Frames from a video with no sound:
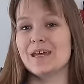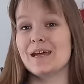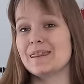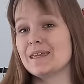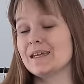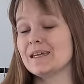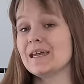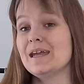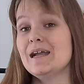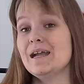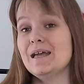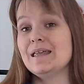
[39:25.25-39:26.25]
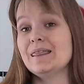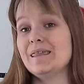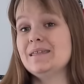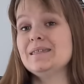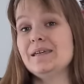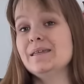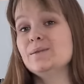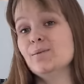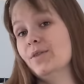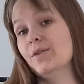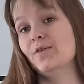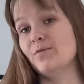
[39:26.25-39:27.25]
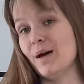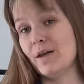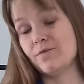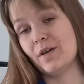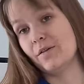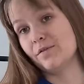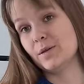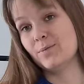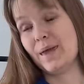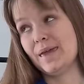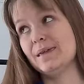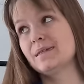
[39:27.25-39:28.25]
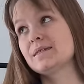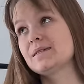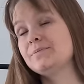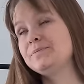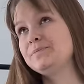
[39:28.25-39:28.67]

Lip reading: I think this is one of my favorite makes